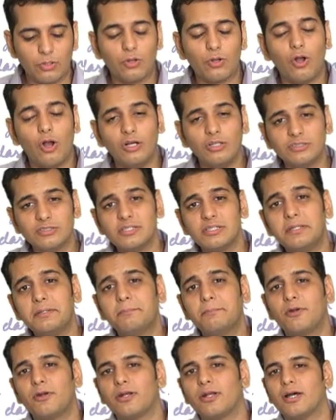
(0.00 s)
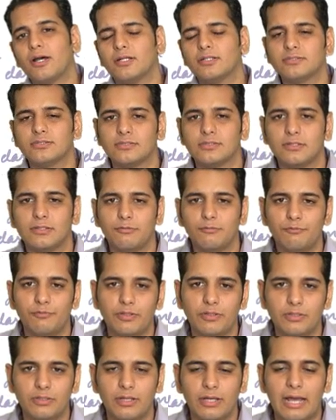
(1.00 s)
Costly products
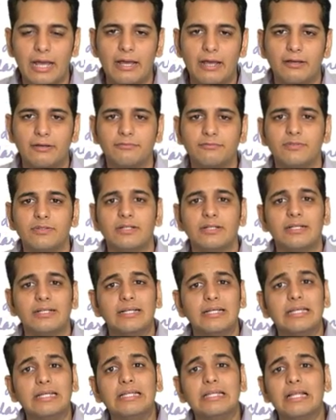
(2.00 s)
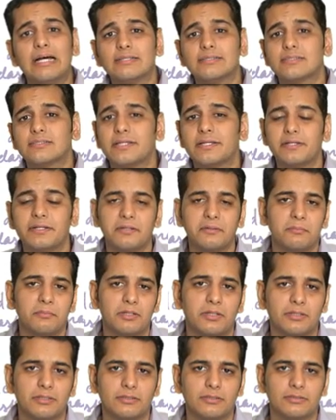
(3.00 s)
will have elastic
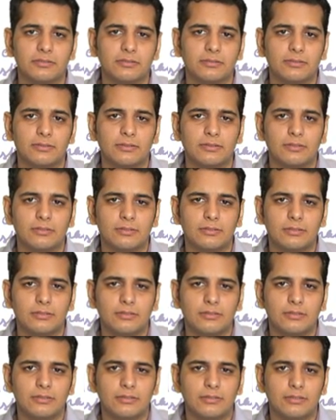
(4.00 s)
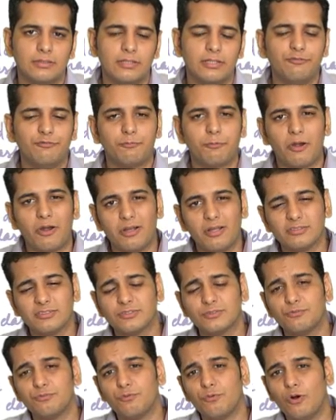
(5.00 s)
demand. If
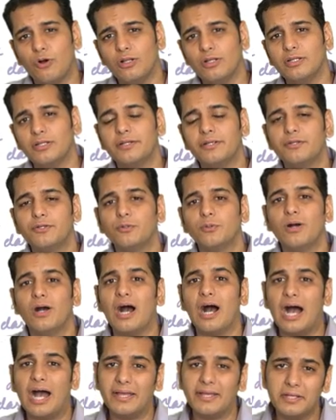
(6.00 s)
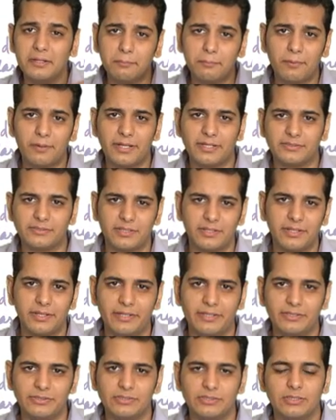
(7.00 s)
products fall into a higher price
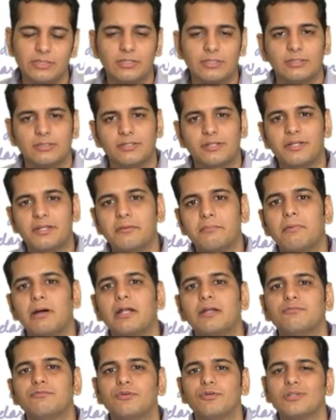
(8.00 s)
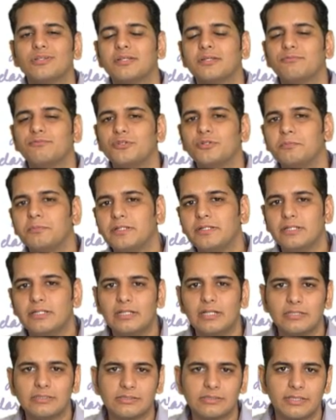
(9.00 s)
range, the demand for them would be
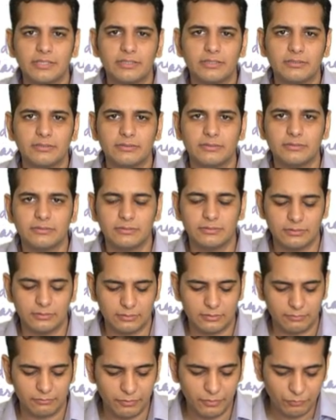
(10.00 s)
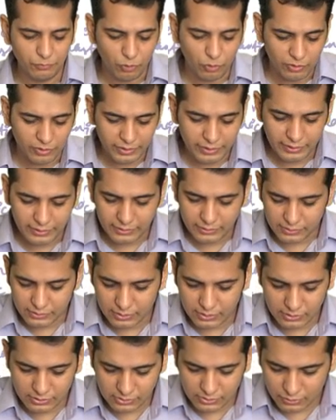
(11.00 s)
elastic. We've already
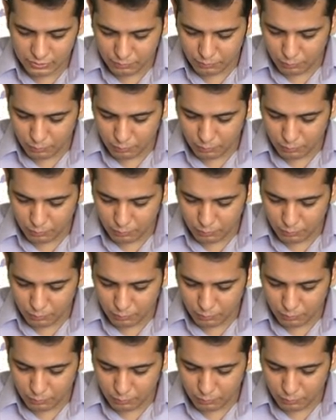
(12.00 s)
discussed this